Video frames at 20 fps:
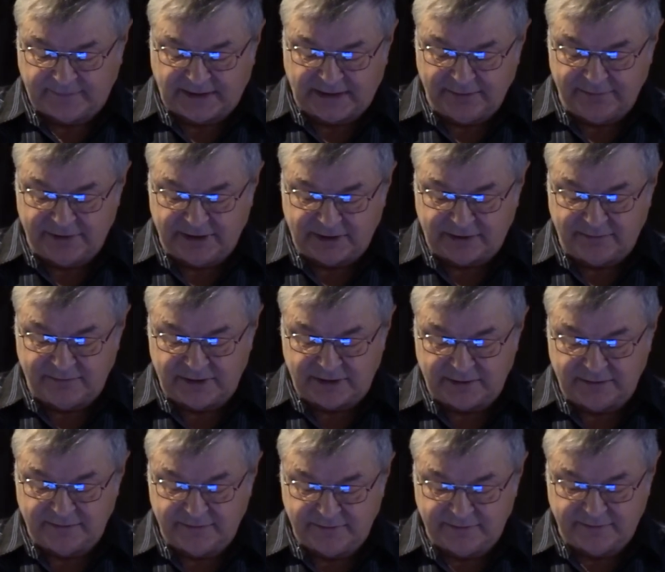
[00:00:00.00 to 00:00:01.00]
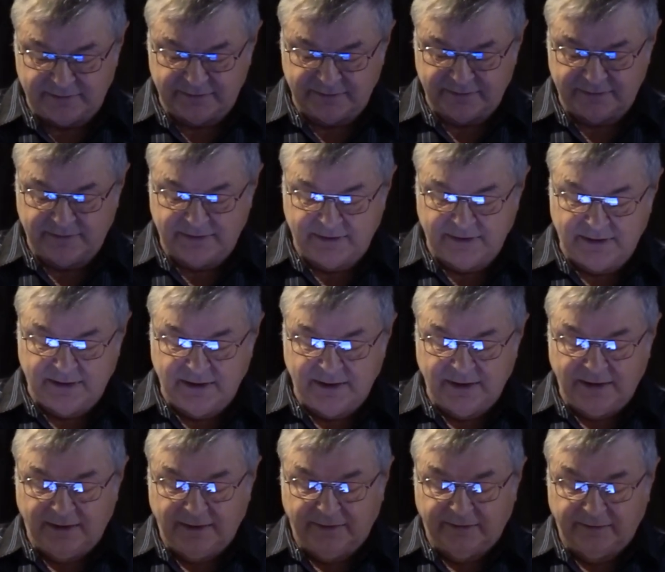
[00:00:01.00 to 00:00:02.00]
Come on.
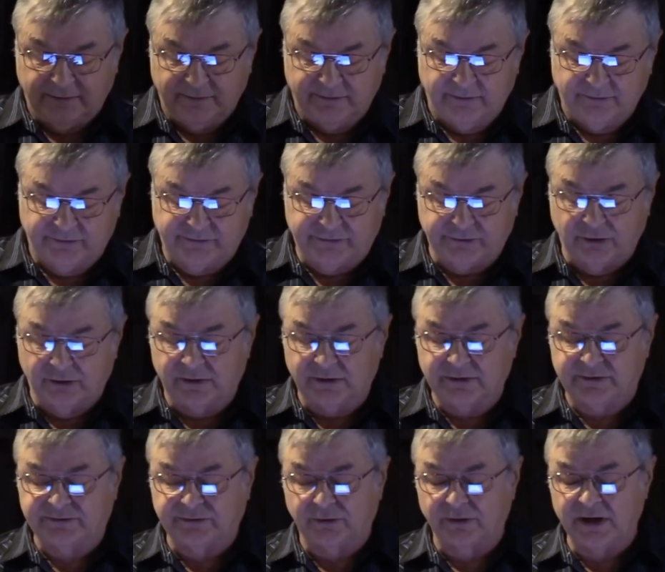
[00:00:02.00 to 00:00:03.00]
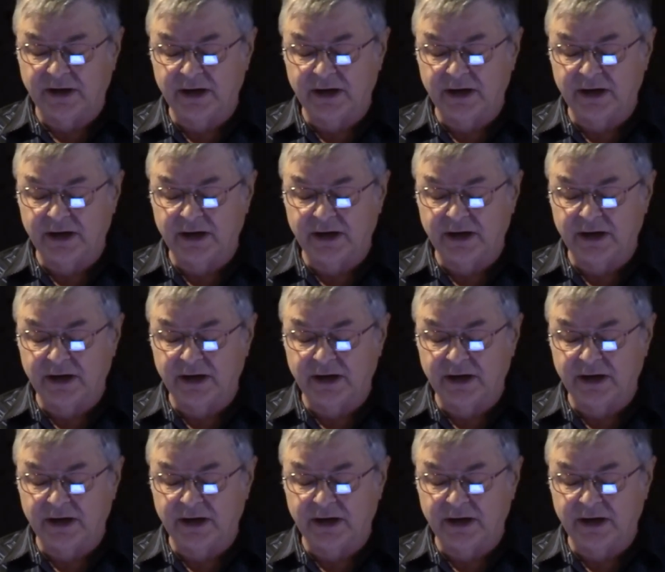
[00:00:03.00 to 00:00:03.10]
So